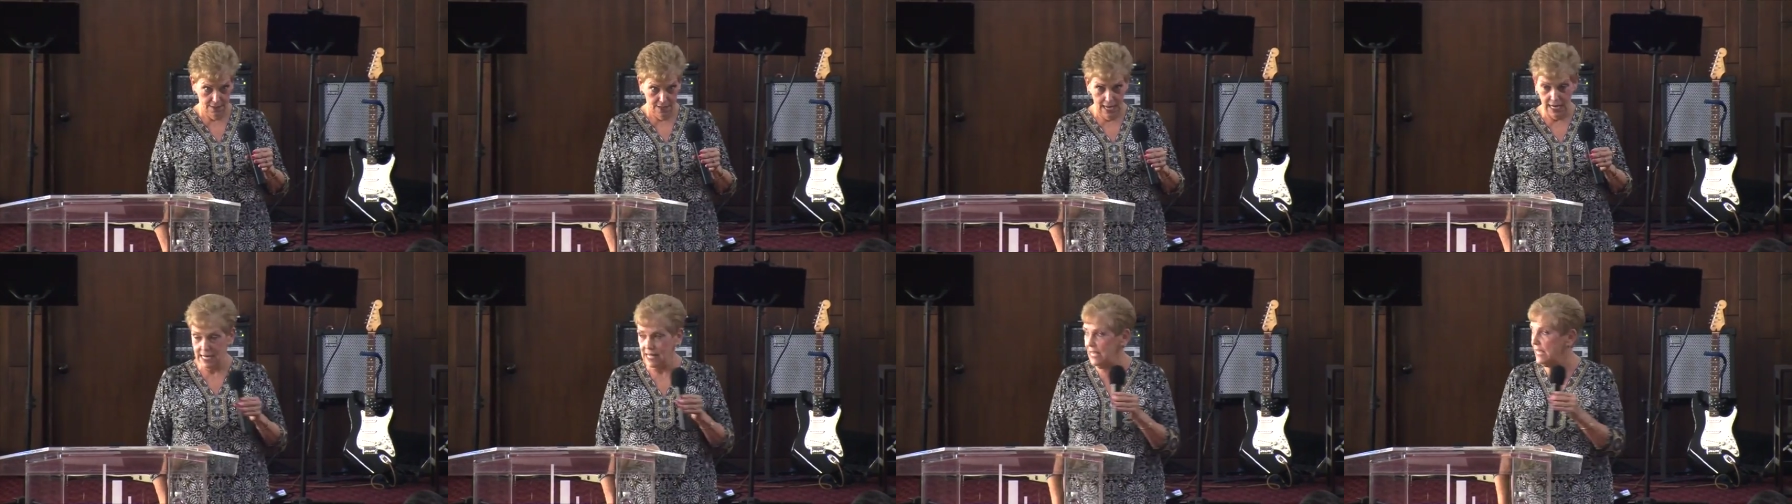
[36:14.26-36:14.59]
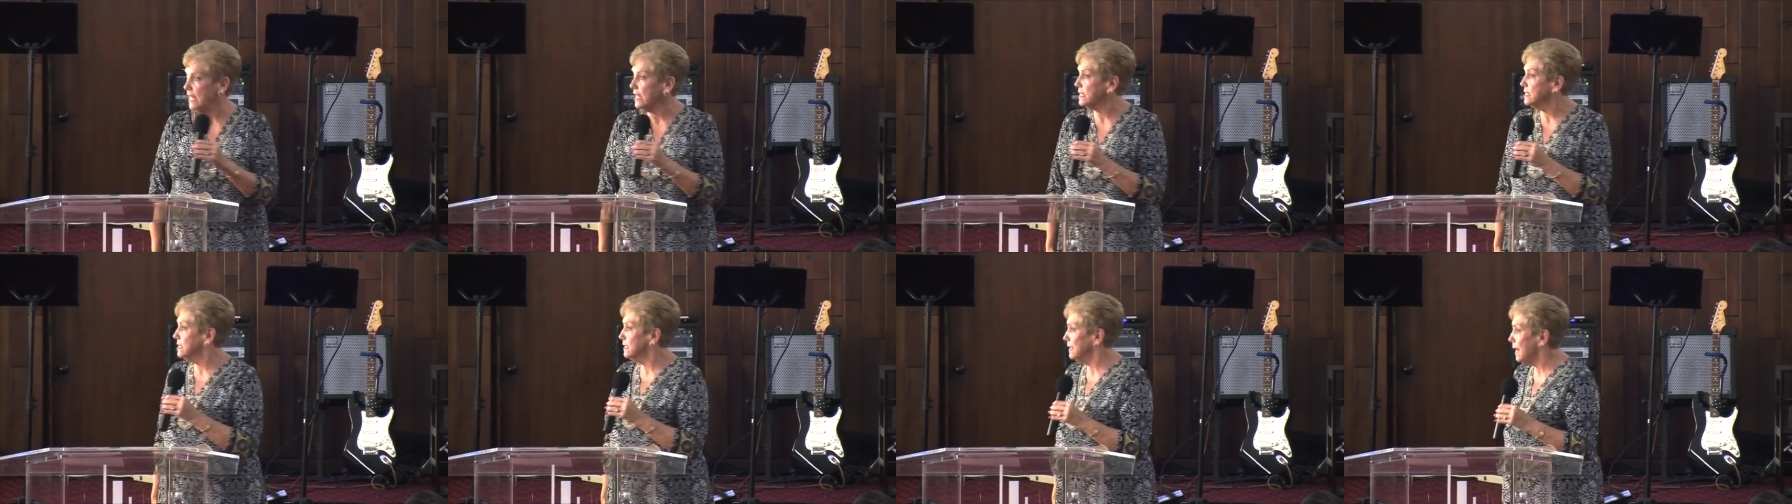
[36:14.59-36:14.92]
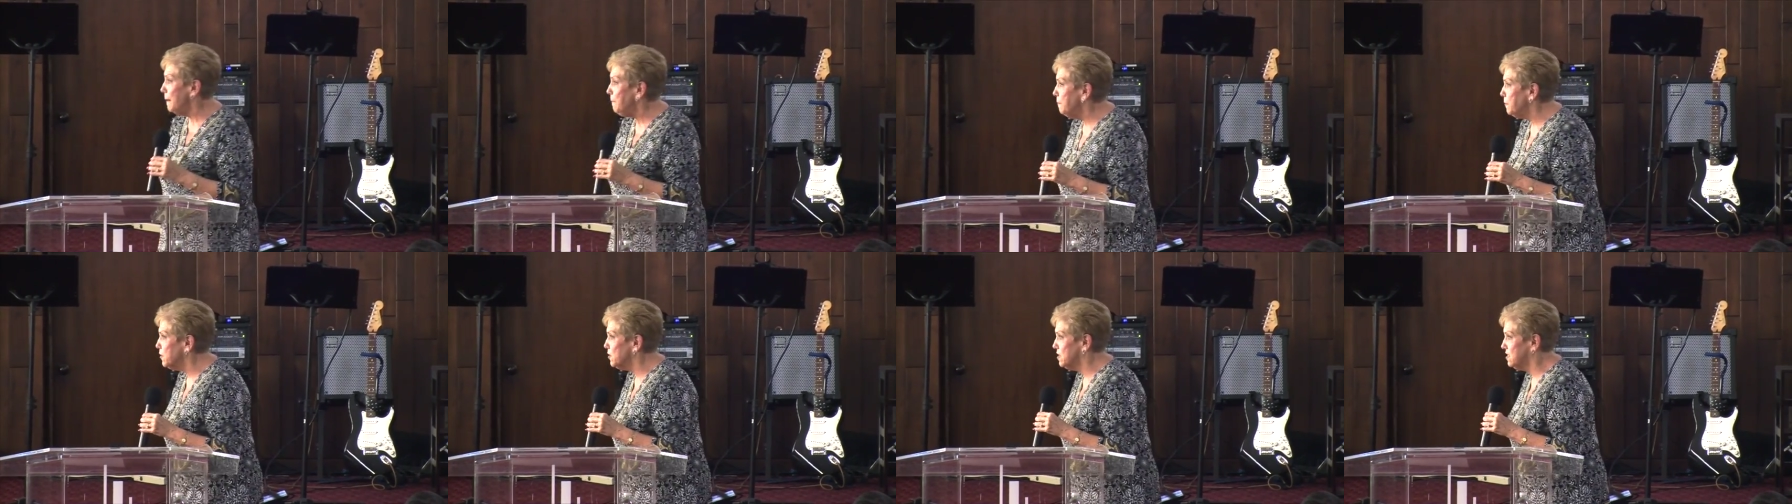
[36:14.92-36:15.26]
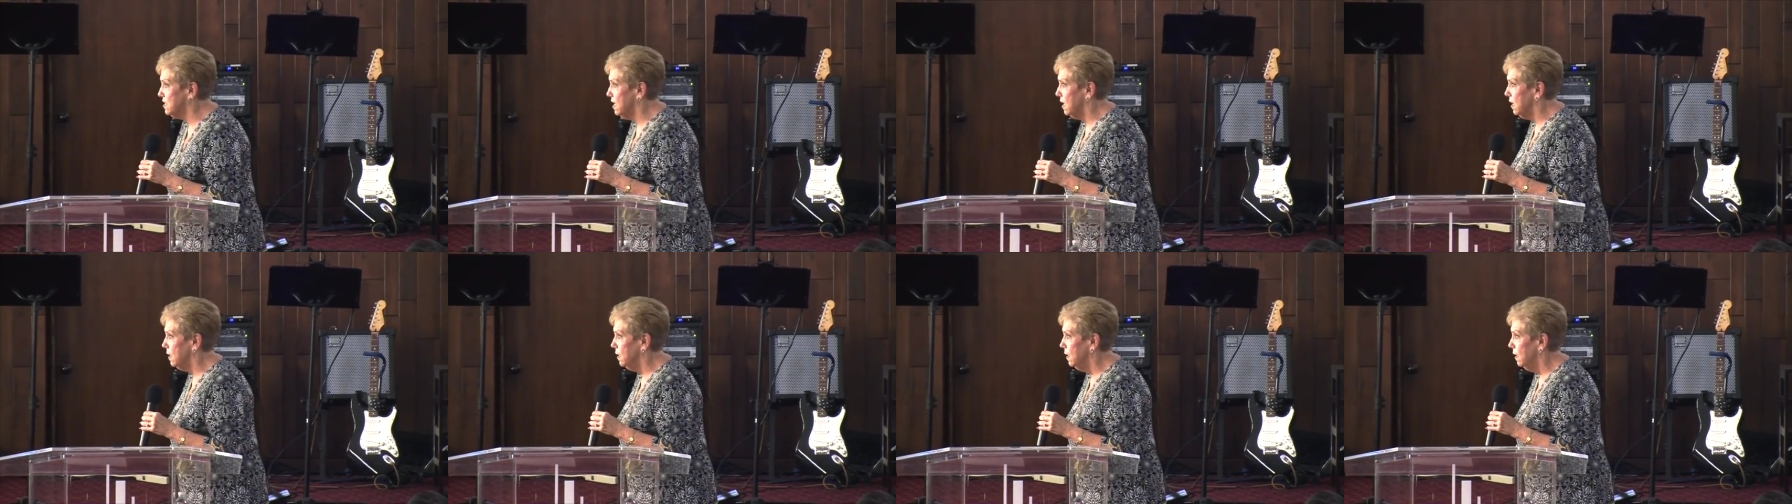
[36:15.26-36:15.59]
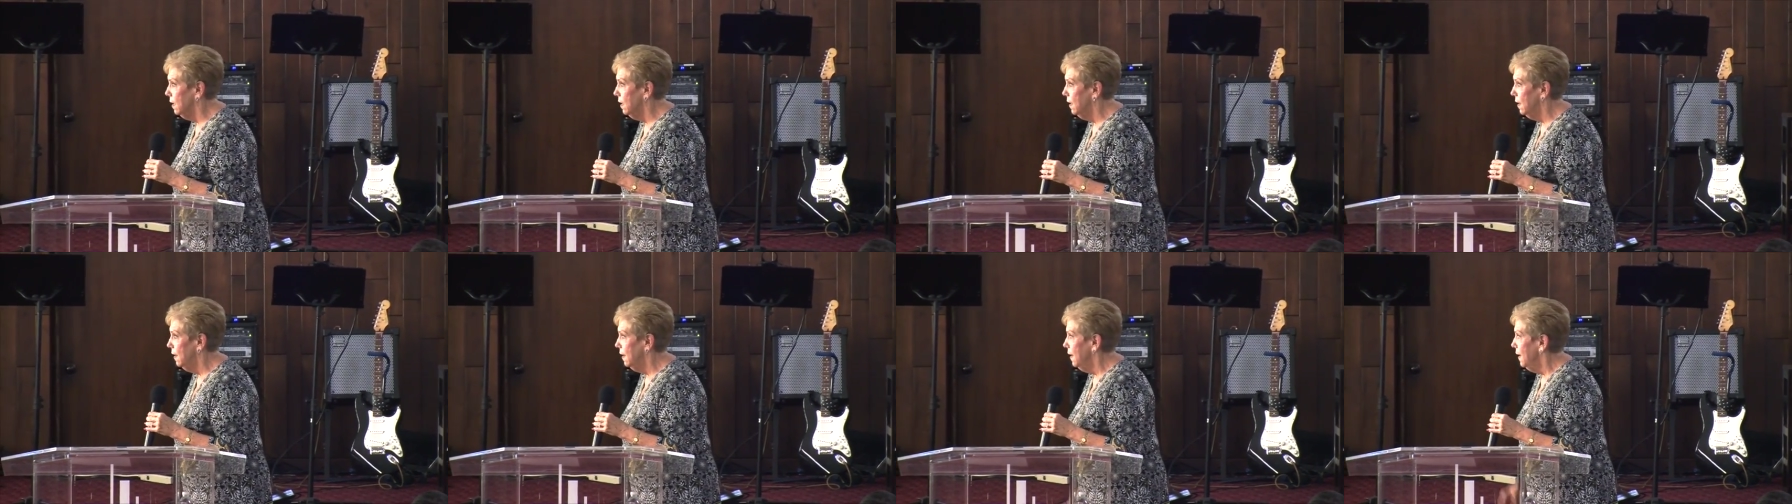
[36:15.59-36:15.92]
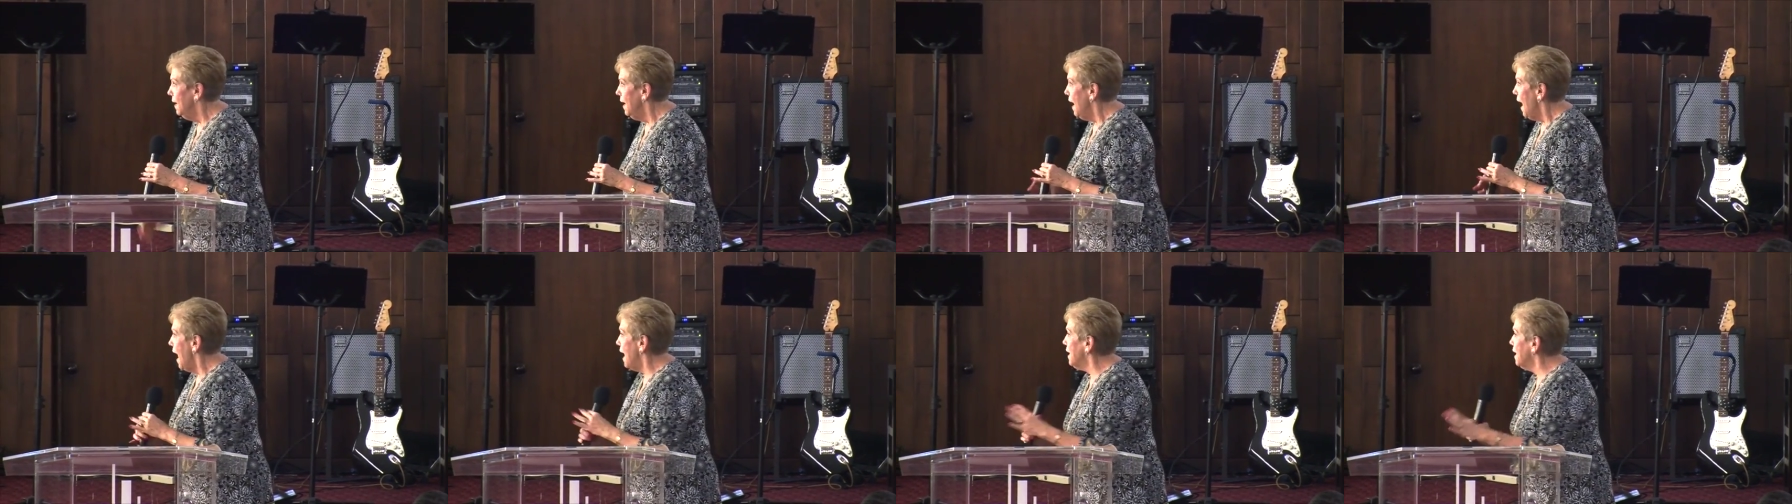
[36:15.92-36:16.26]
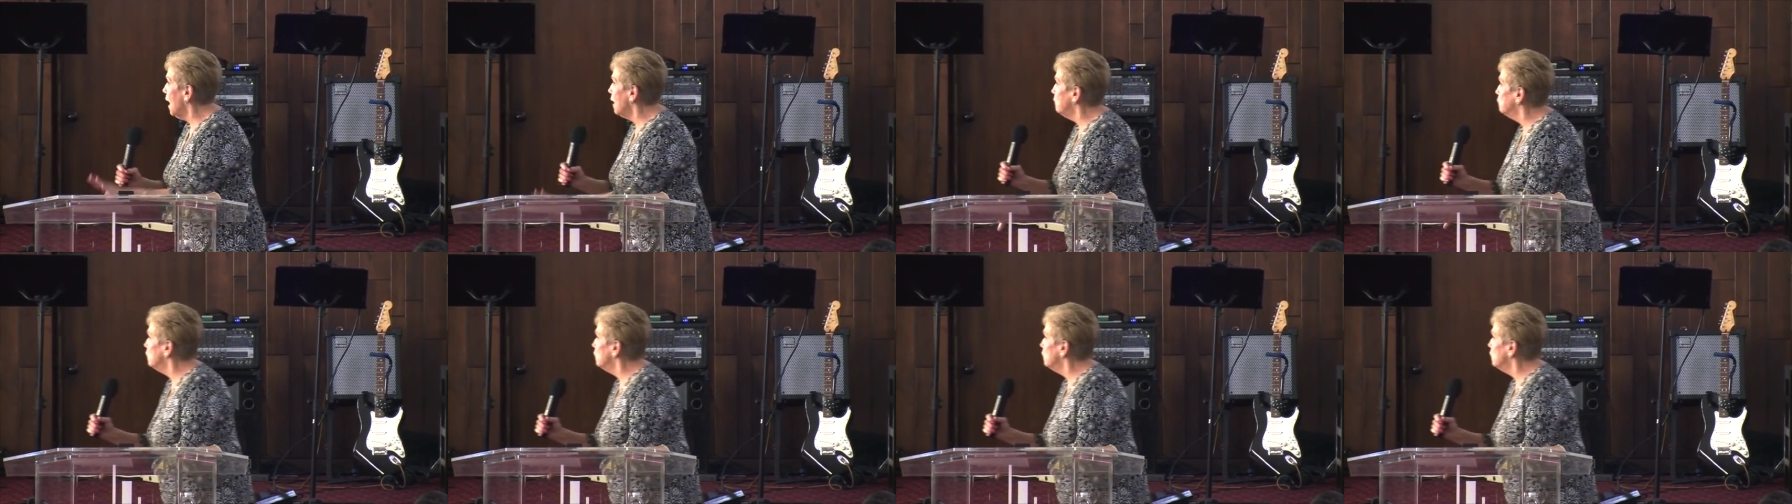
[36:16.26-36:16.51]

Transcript: and he gets leprosy. And I